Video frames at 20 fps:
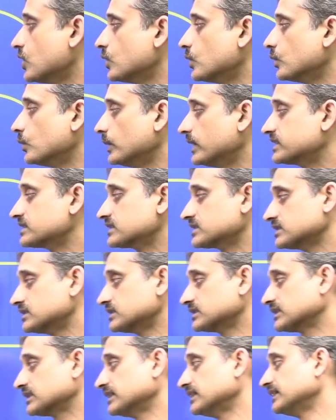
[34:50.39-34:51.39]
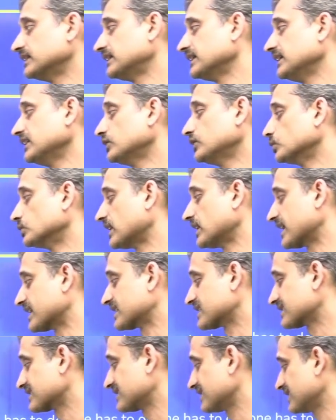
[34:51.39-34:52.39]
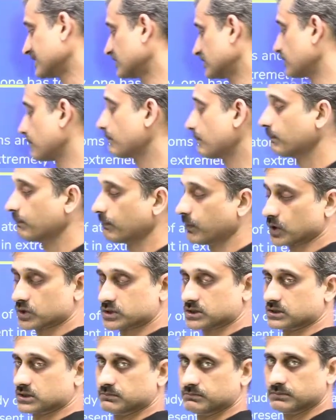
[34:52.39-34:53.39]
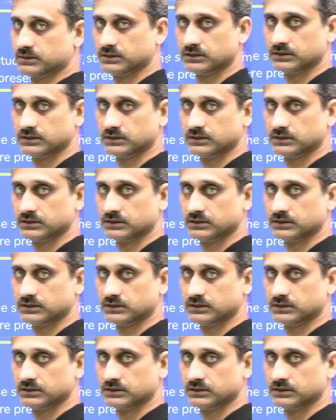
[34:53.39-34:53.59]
with certainty to the extent possible.